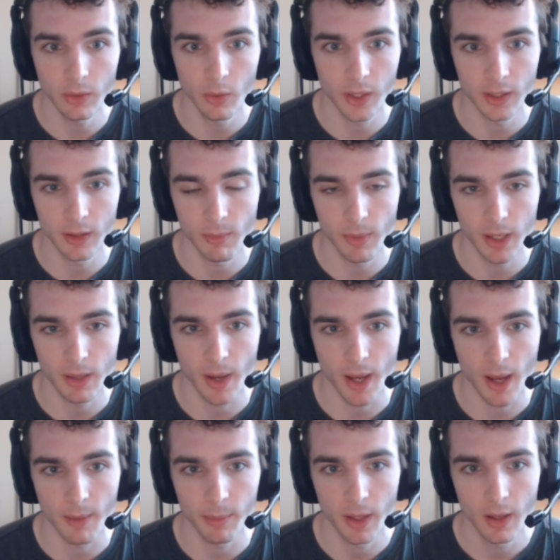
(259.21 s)
looking at the
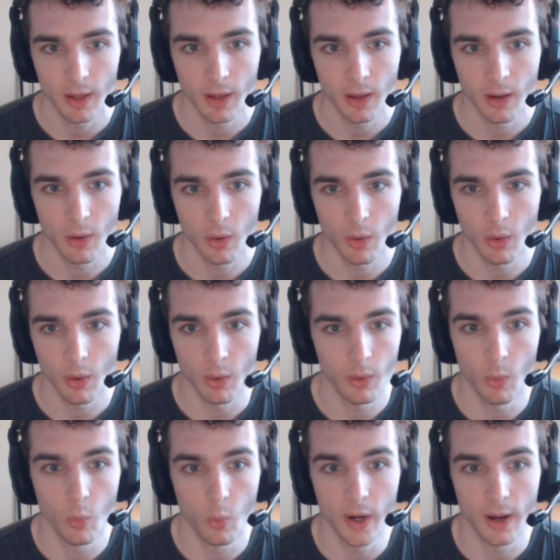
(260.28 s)
minimap
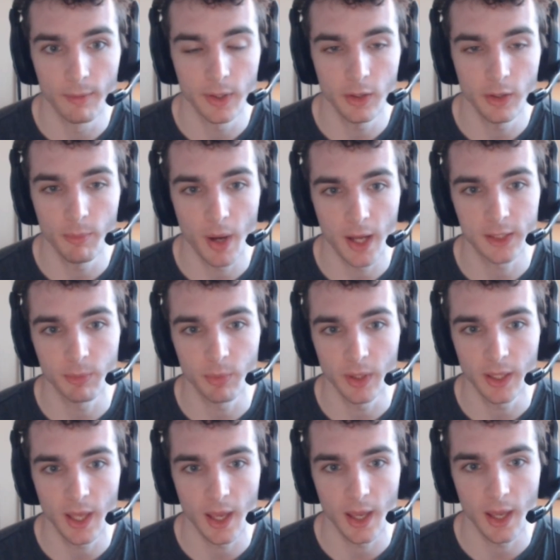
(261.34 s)
whenever you possibly
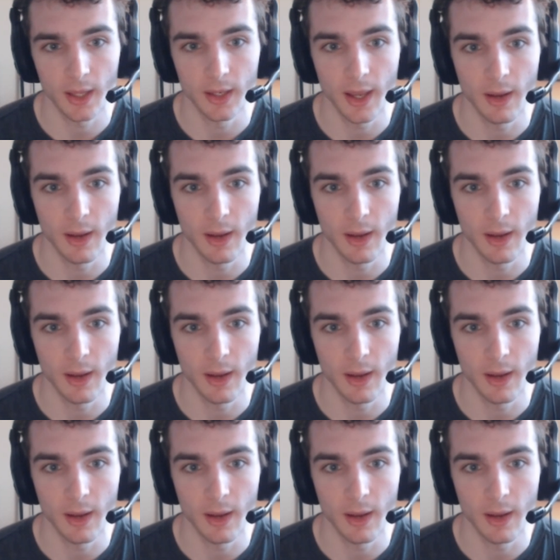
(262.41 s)
can.